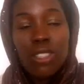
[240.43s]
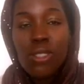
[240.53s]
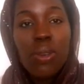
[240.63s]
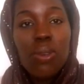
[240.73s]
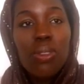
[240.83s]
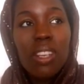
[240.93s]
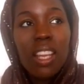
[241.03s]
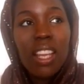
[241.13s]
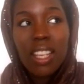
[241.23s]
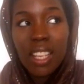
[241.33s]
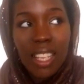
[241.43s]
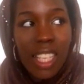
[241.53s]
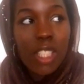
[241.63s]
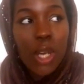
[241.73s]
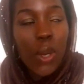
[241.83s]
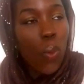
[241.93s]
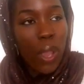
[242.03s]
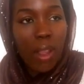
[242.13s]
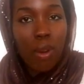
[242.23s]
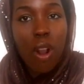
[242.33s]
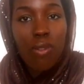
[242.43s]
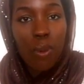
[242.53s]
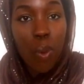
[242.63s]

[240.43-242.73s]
soon it's gonna wear off.